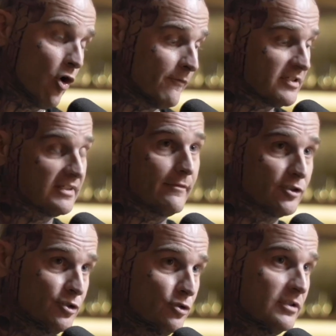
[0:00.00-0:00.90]
Or if it's a
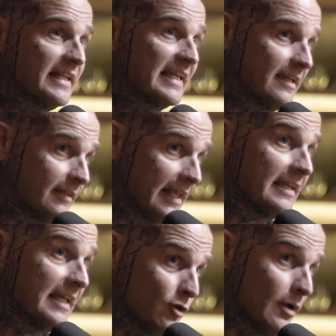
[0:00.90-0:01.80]
level two, then they can, they
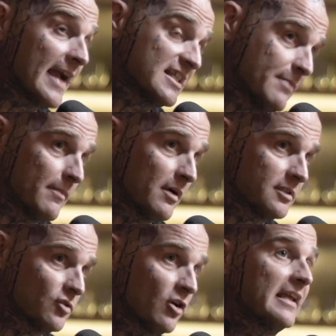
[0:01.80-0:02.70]
can give you X amount of months.